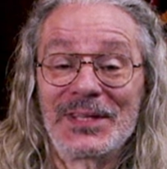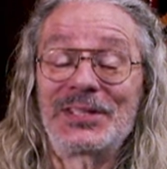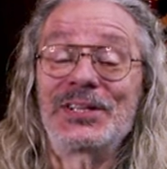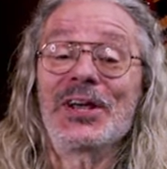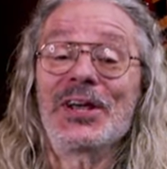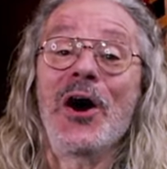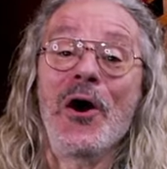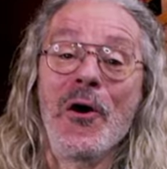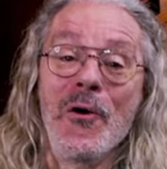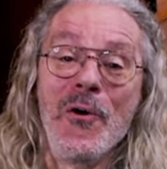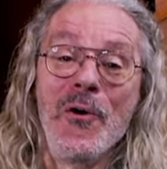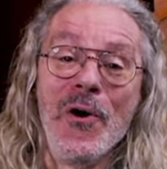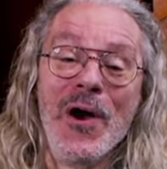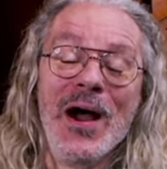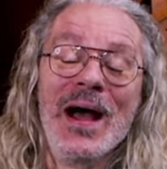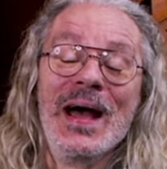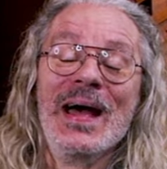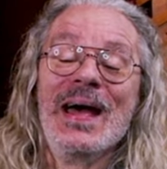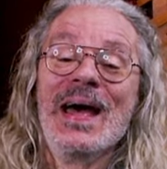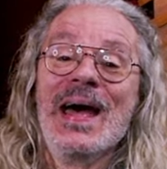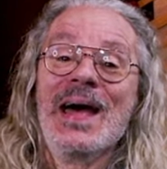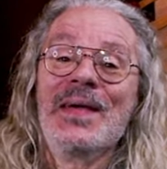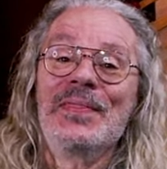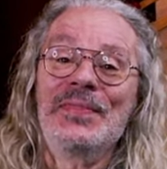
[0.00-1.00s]
So,
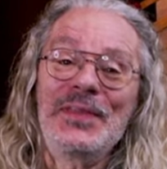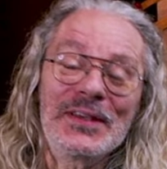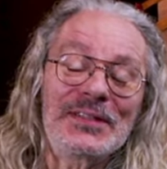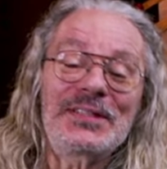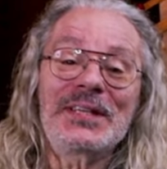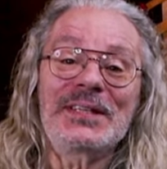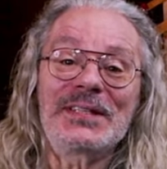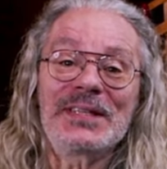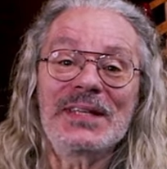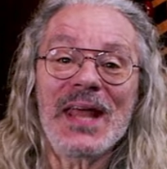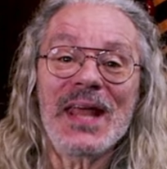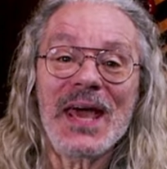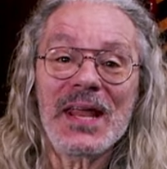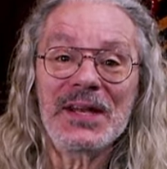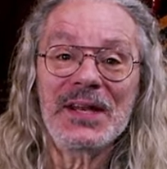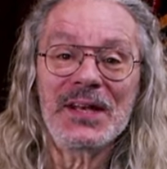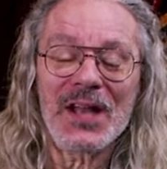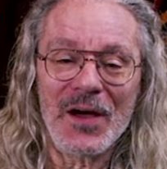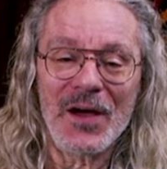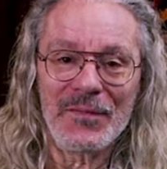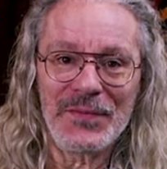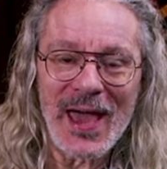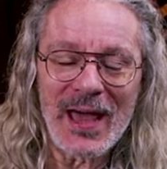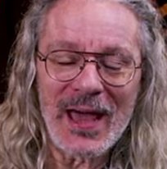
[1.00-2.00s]
this is an edit
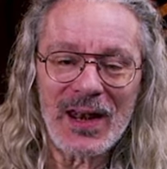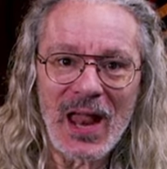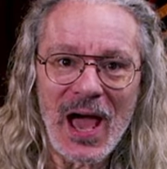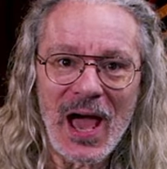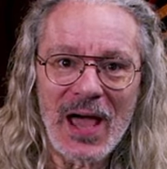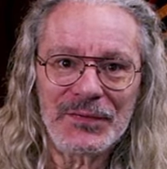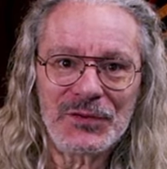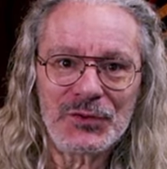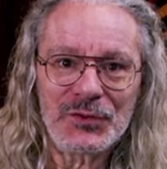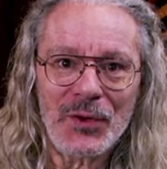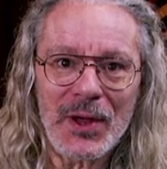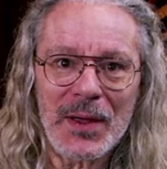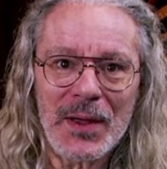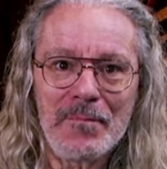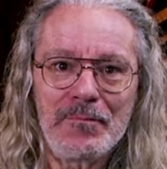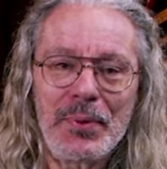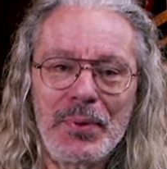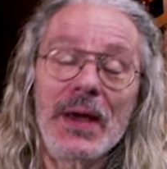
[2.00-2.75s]
of that live stream,